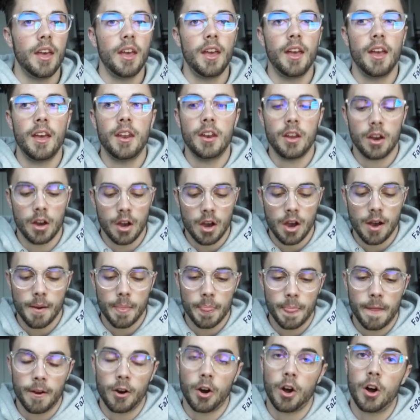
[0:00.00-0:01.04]
and
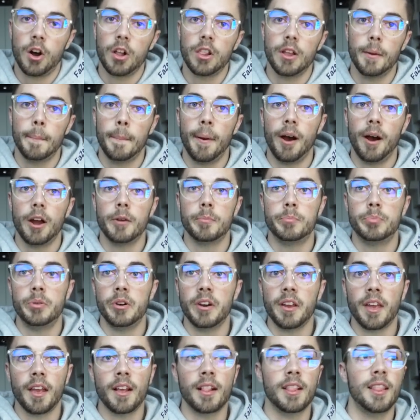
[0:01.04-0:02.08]
um, they're all about
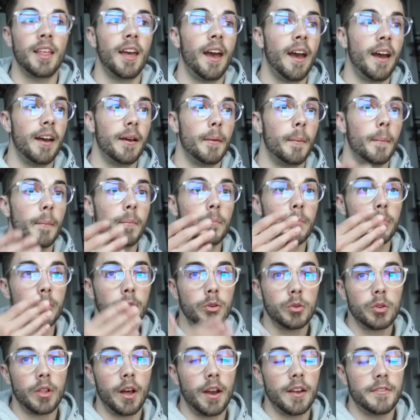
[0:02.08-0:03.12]
bringing that
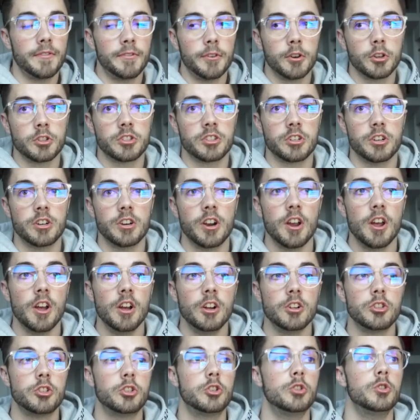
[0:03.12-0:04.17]
blue light filter
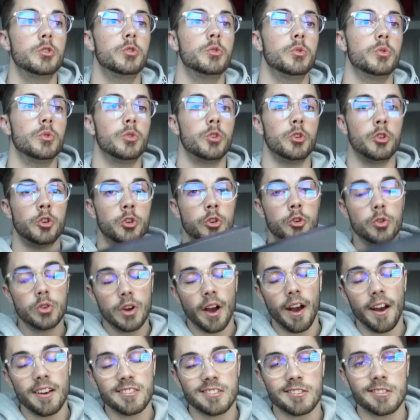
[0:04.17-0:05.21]
to you
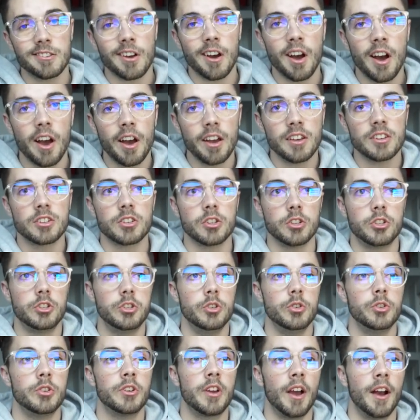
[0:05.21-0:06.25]
guys' eyes so
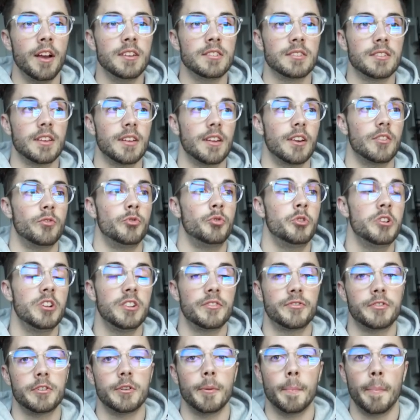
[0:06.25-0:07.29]
you guys
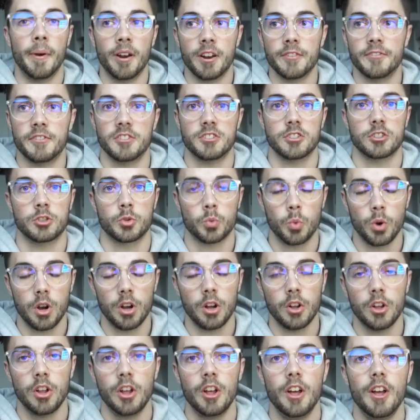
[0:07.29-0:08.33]
read from the benefits as
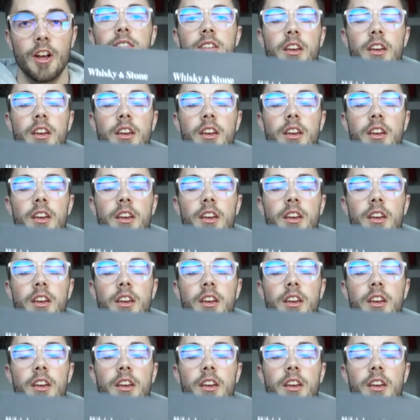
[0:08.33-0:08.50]
well.